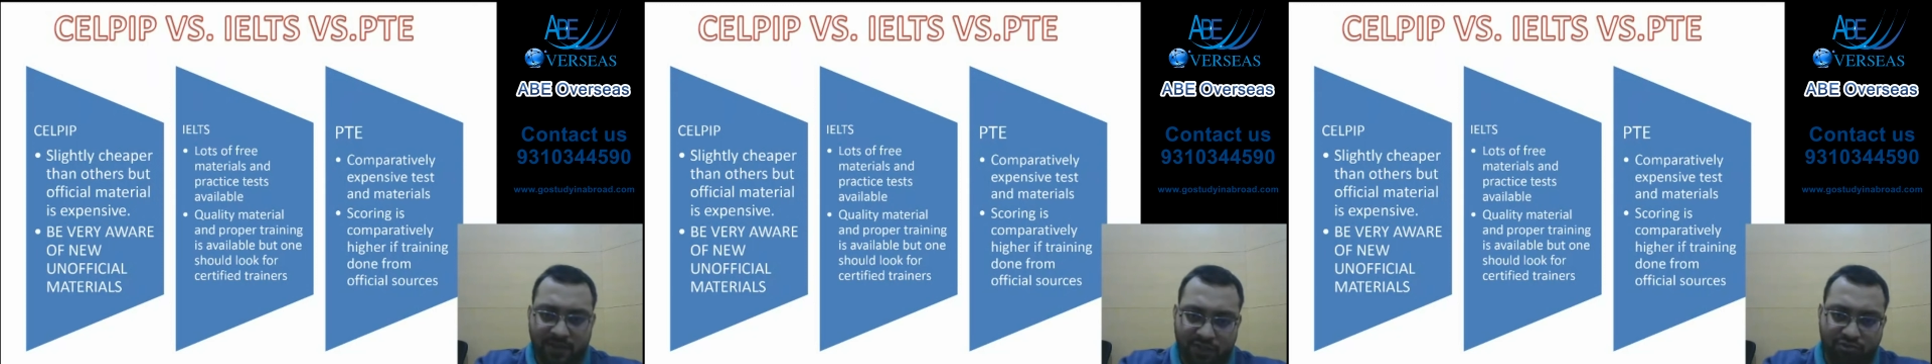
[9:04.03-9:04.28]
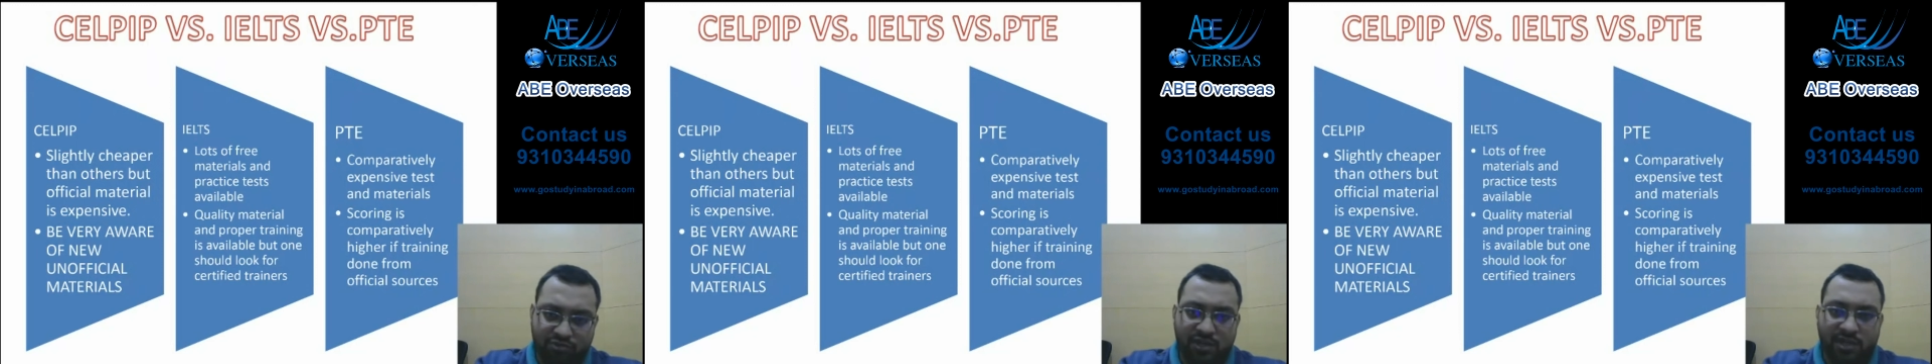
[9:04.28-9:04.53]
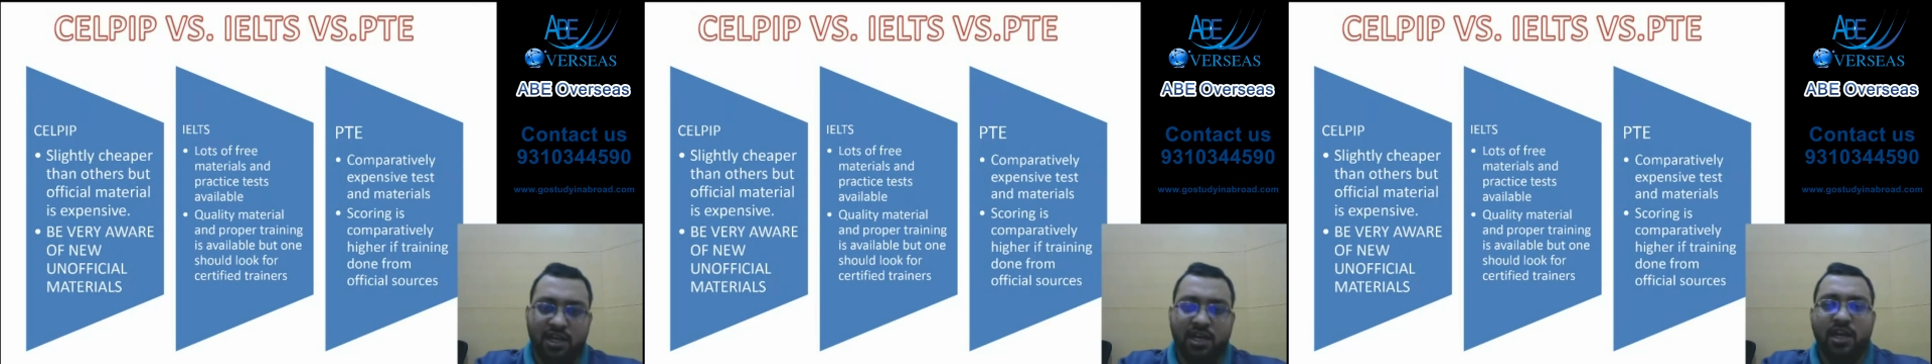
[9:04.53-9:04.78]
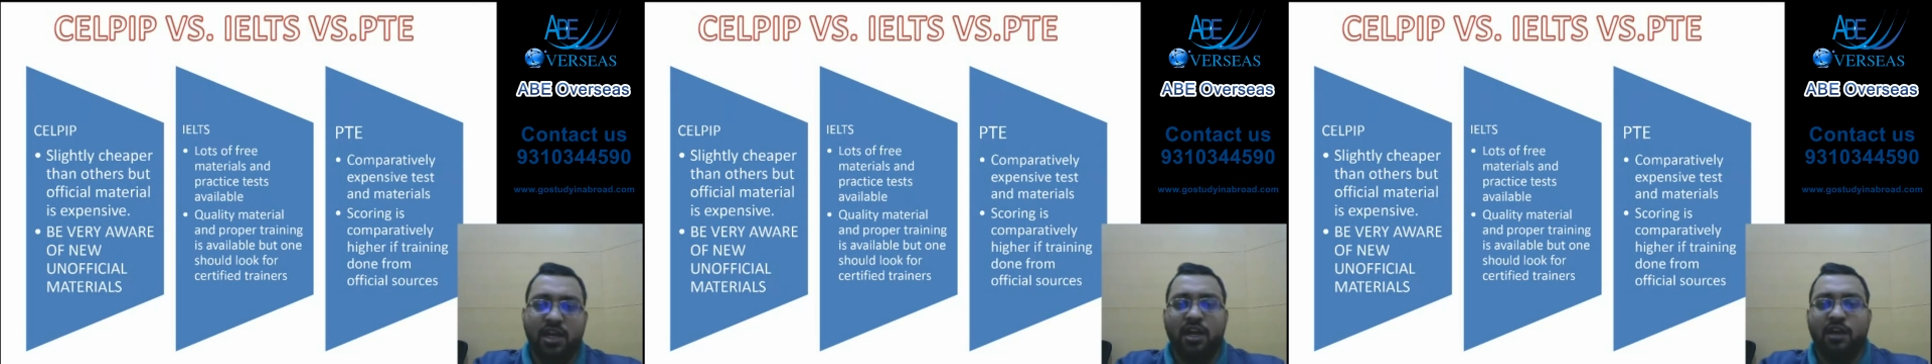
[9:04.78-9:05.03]
student.
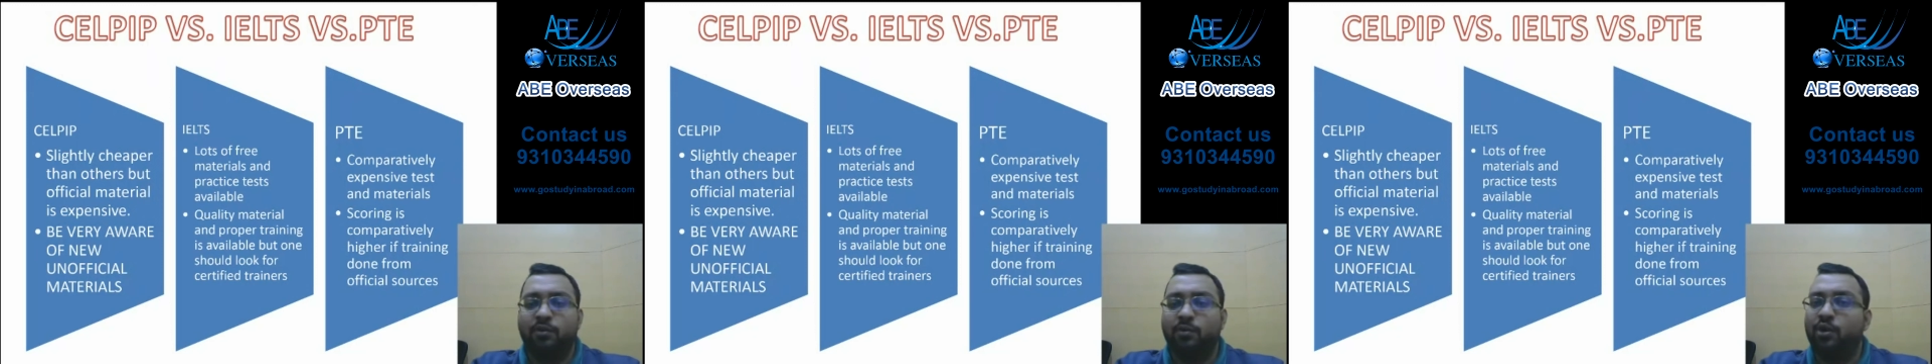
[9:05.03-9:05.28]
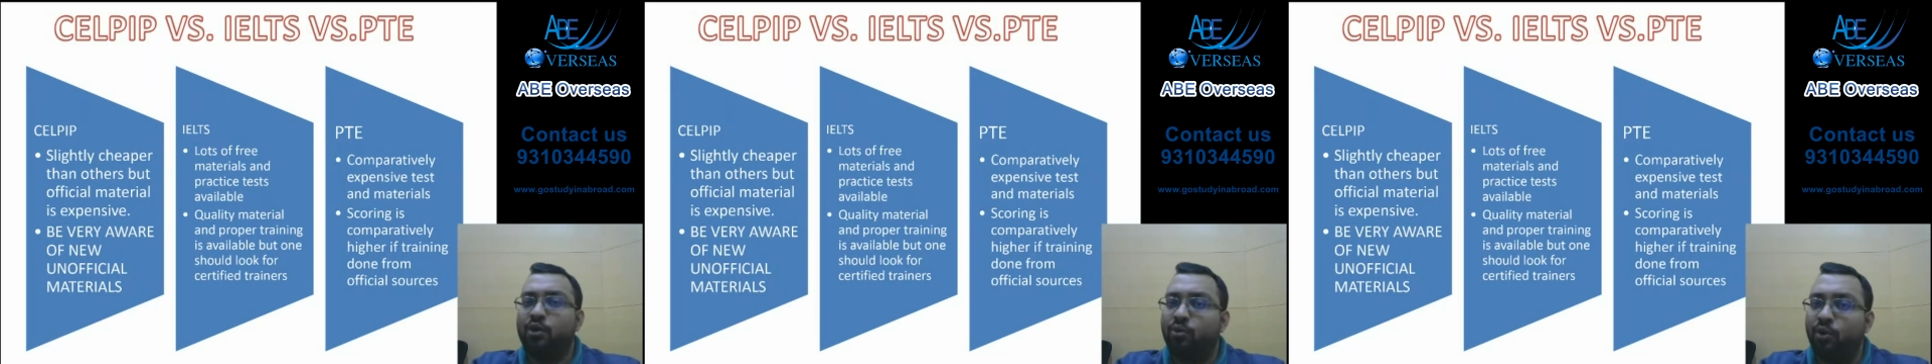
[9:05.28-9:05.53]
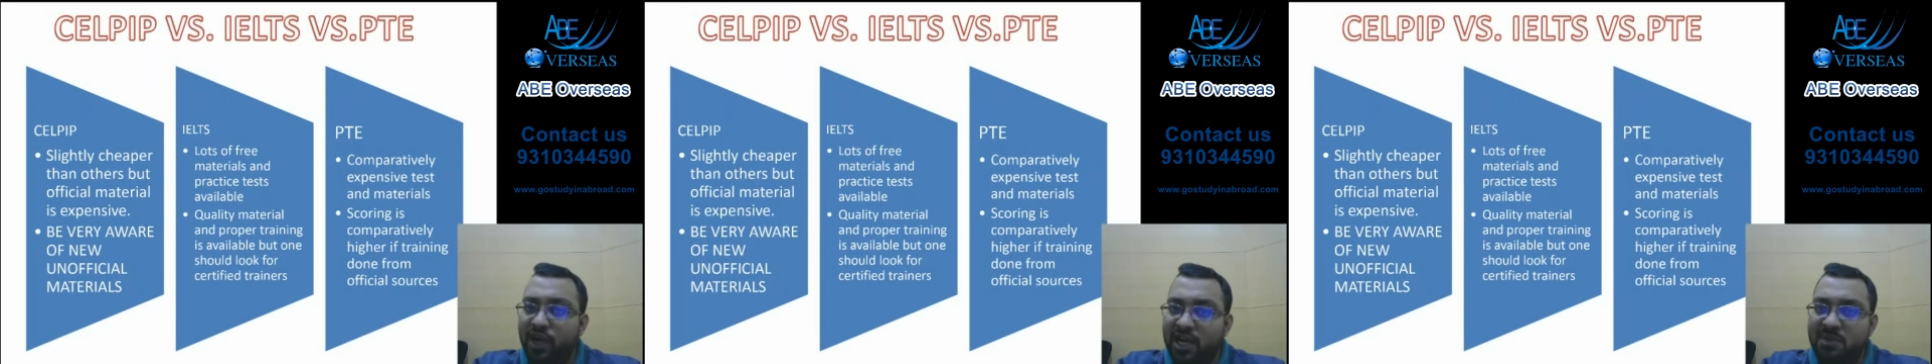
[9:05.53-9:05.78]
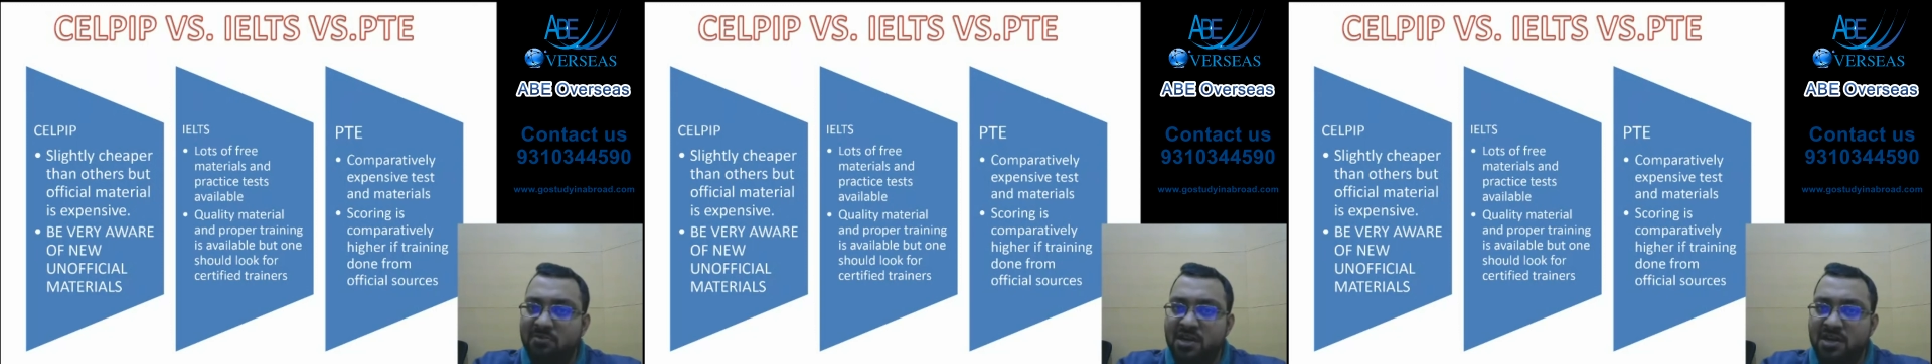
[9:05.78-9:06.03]
If you want quality
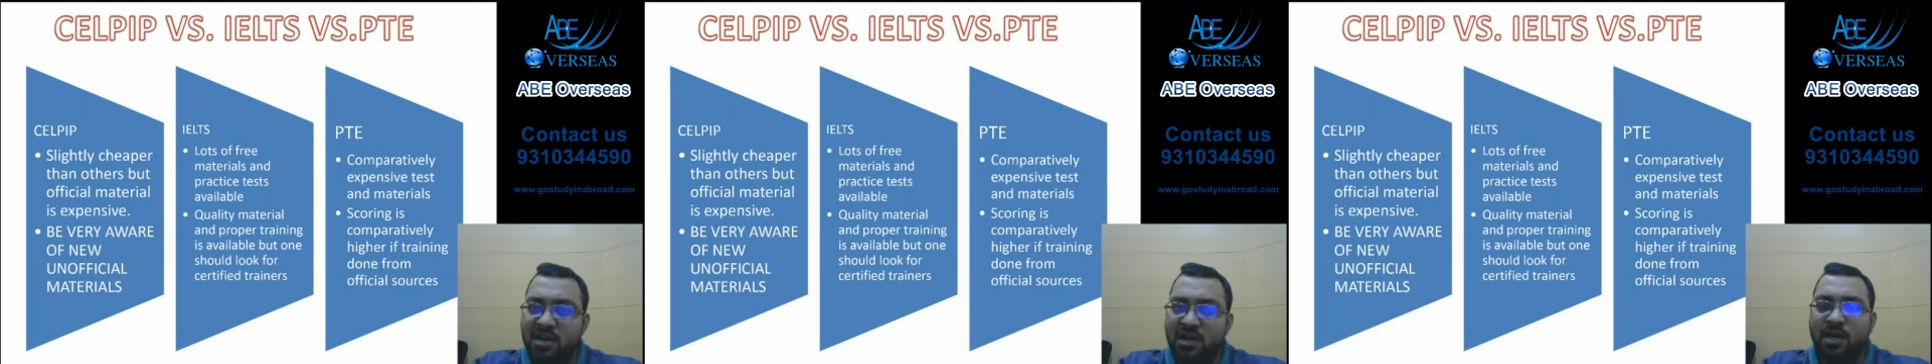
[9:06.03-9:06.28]
material